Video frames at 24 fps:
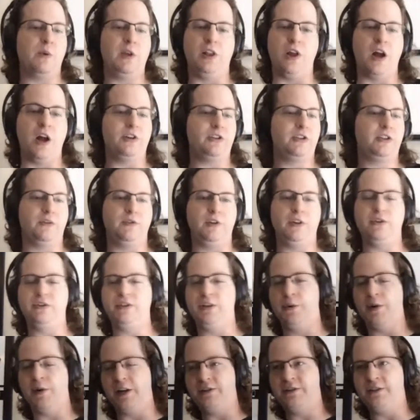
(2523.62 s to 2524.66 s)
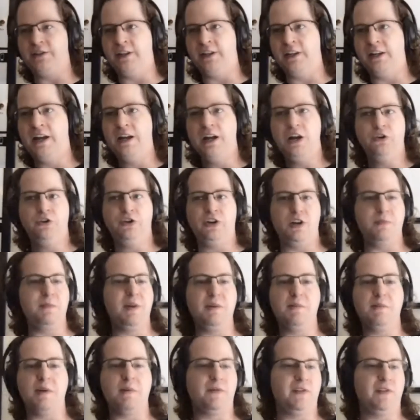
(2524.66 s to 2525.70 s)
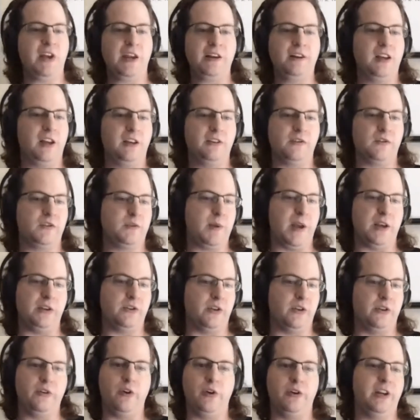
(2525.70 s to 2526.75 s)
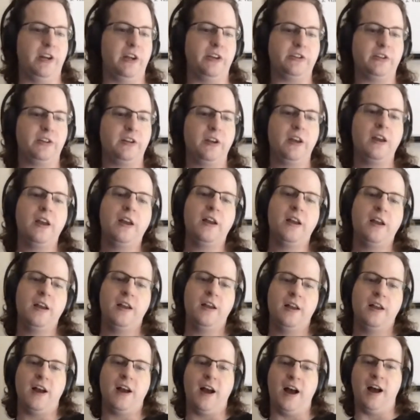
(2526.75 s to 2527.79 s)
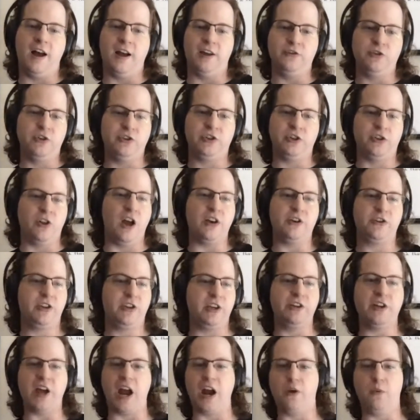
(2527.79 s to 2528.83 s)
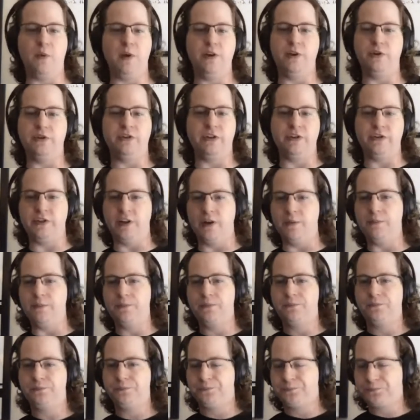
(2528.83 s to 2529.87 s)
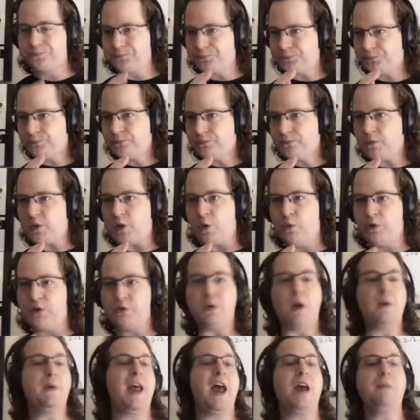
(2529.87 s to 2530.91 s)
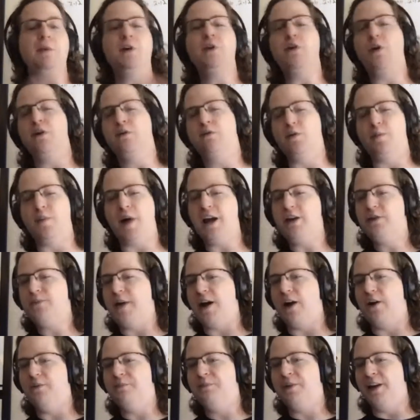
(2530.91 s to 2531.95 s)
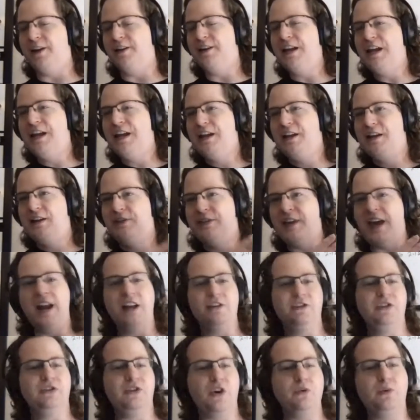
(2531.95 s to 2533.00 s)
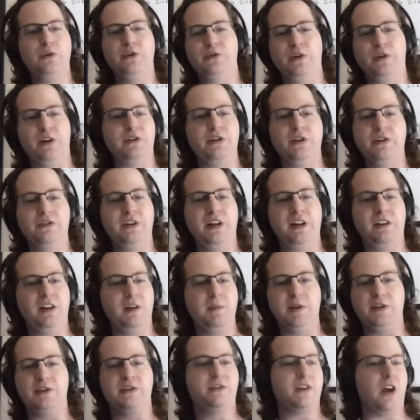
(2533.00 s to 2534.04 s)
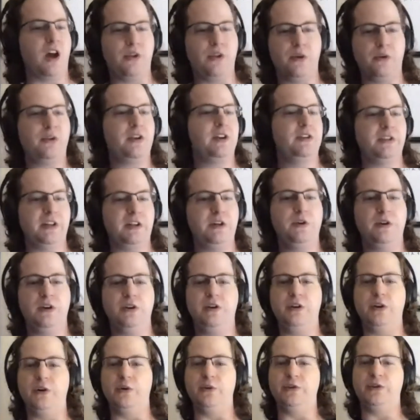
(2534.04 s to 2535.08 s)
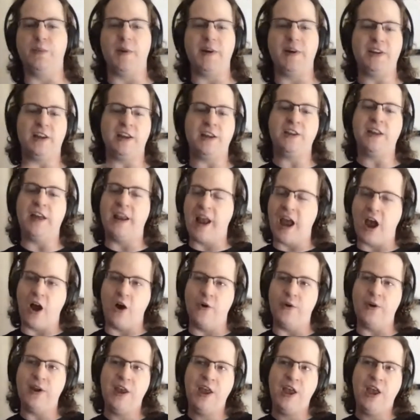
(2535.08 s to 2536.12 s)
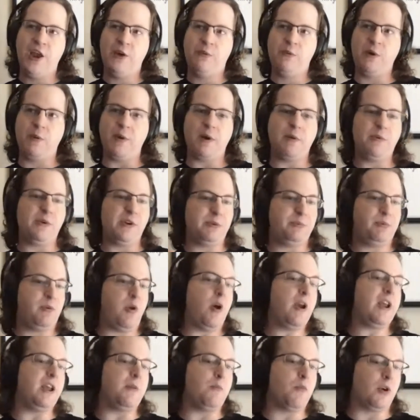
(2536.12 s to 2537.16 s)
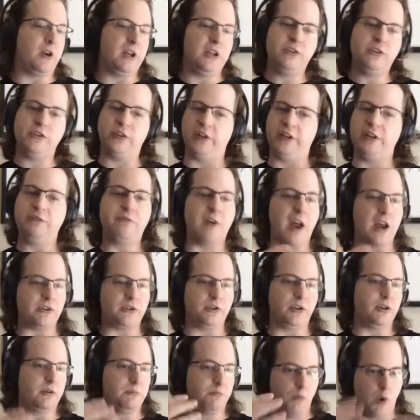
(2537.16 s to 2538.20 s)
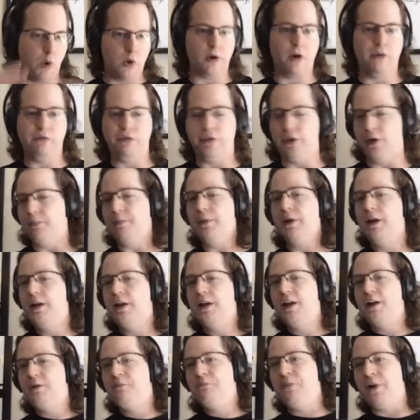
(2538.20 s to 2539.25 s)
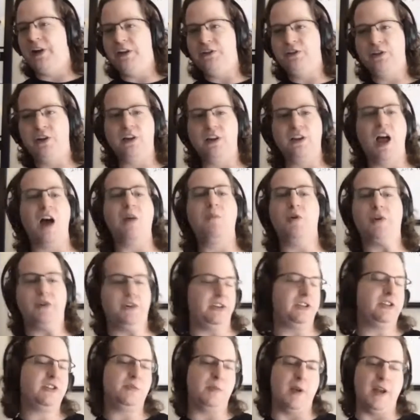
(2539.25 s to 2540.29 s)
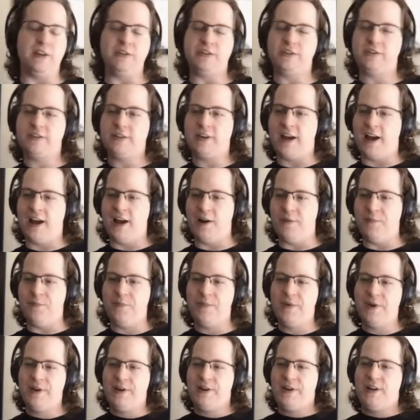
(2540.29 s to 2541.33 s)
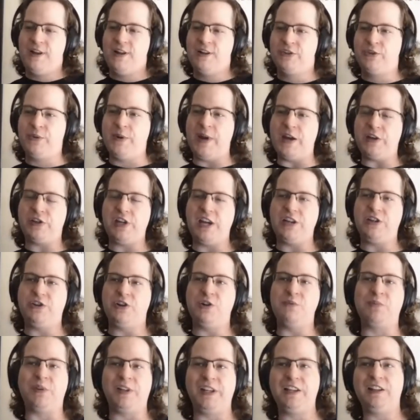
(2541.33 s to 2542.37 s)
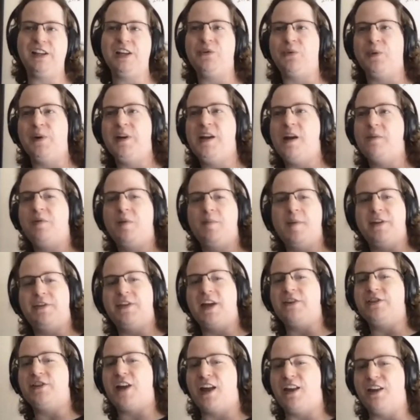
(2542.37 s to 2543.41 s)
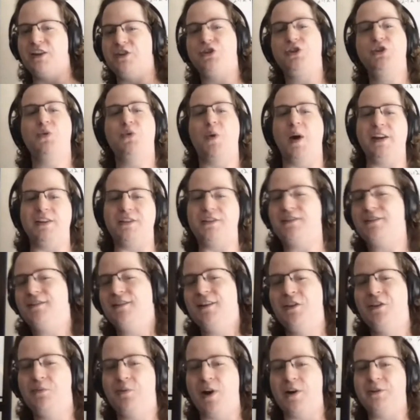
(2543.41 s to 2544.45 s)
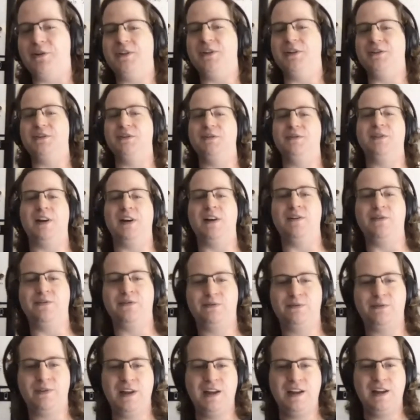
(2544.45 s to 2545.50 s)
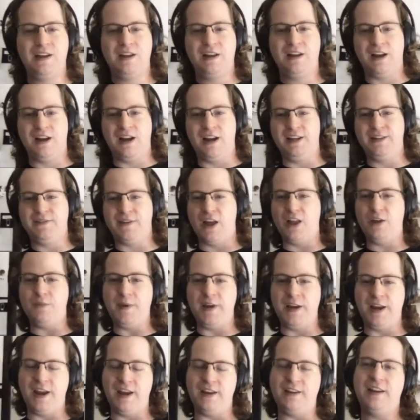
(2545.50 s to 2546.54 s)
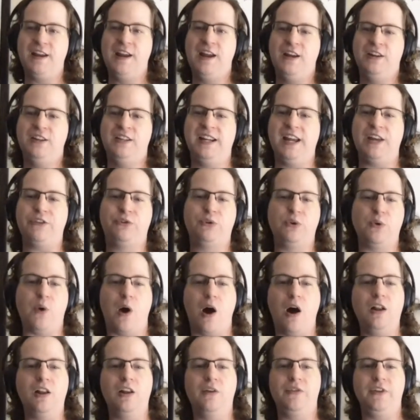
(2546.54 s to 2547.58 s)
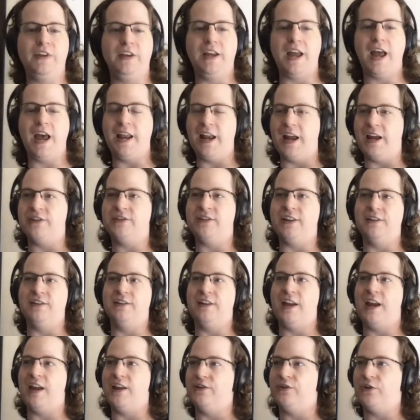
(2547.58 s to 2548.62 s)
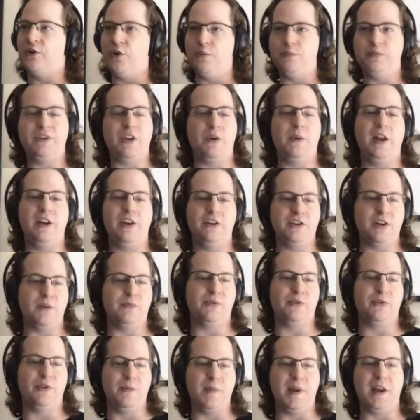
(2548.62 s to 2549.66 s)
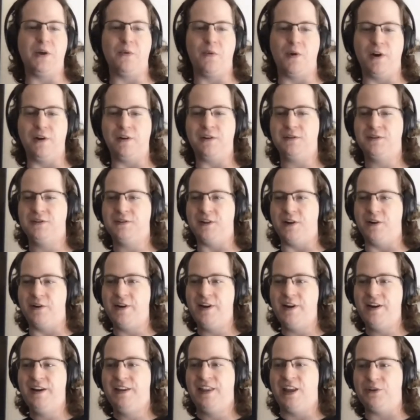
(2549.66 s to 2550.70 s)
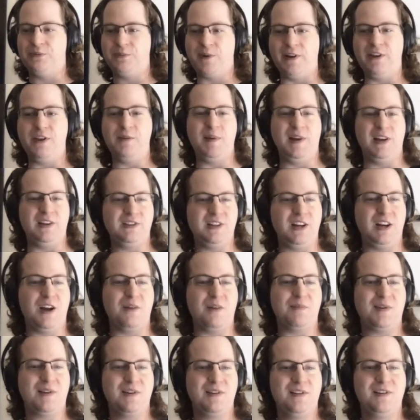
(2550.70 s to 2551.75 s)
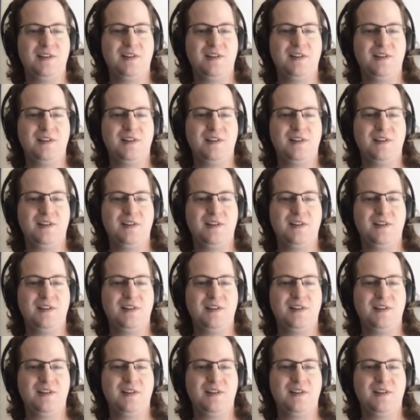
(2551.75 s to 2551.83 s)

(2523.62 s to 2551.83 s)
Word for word: that we launched of DUC with IC took a minimum of 10 gigs of space on, on disk. Wow. Uh, just to launch the entire Windows system, which is why we had been going for a bind mount. But that has its own restrictions and it limits other things that you can do. So by taking that out, we were able to deploy it more easily, faster, more of them, but it took a lot more disk space. Um, so we actually had to completely re-implement that challenge twice in the process of, of uh, developing it to get through all of the headaches and, and hoops that we had to jump through to make it work. So that was probably the biggest up.